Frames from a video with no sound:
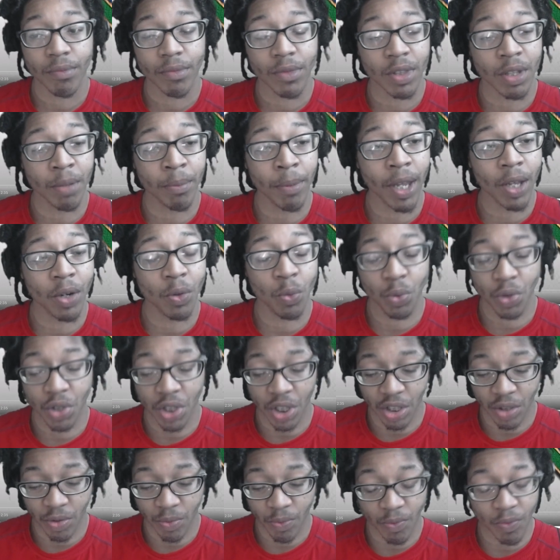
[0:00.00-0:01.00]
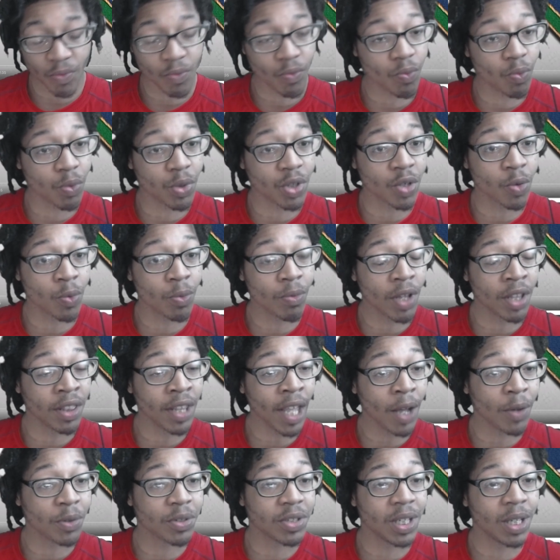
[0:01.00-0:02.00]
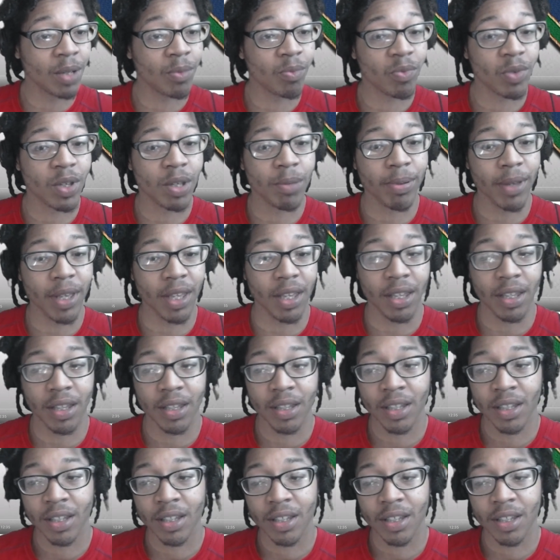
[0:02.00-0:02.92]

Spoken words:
the man who just was announced MVP,